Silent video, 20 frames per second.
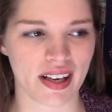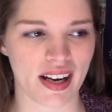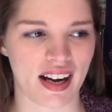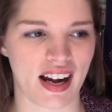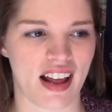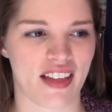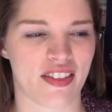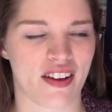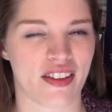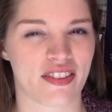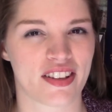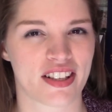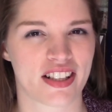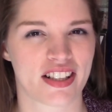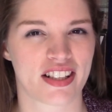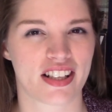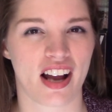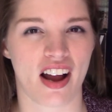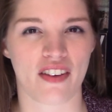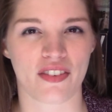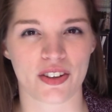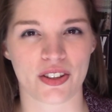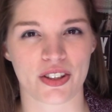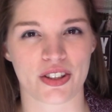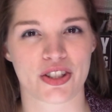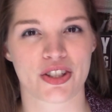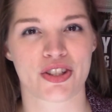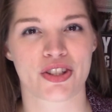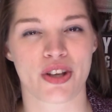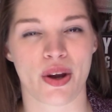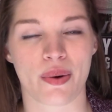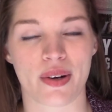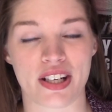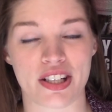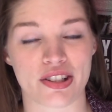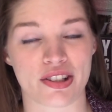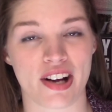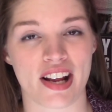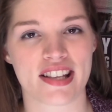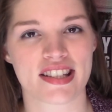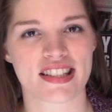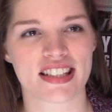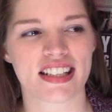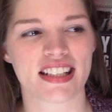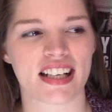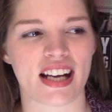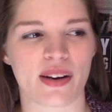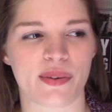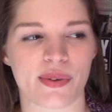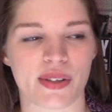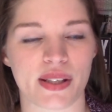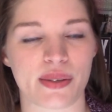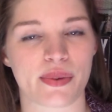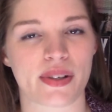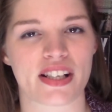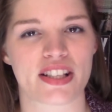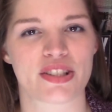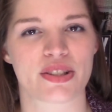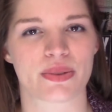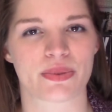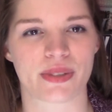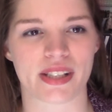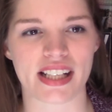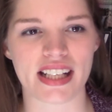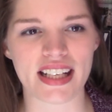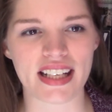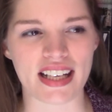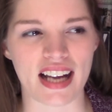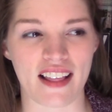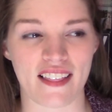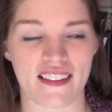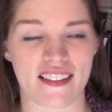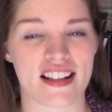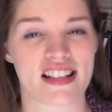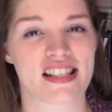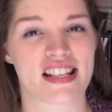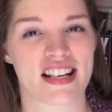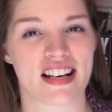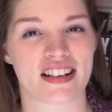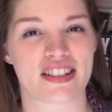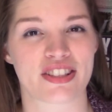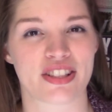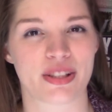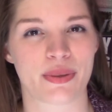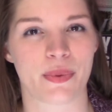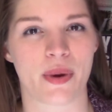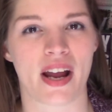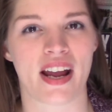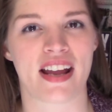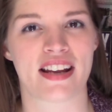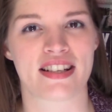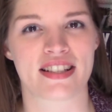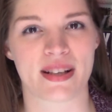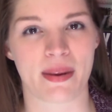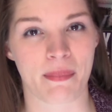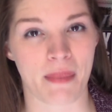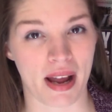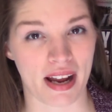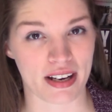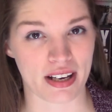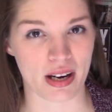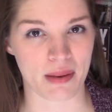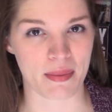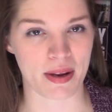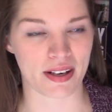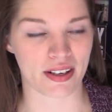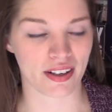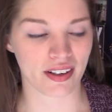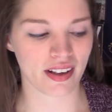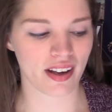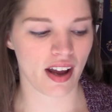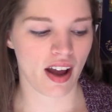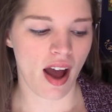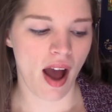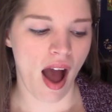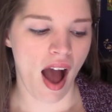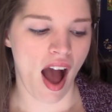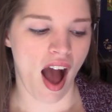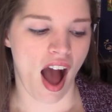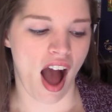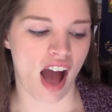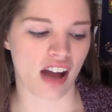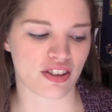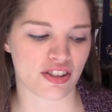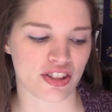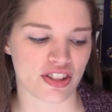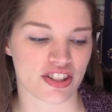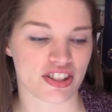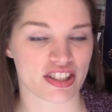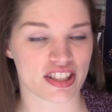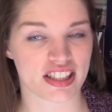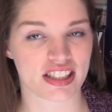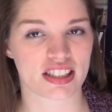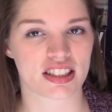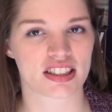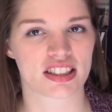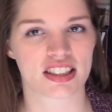and I thought the cover looked so interesting, and I really wanted to read it, and I think that's actually why I ended up buying it on my Nook. I just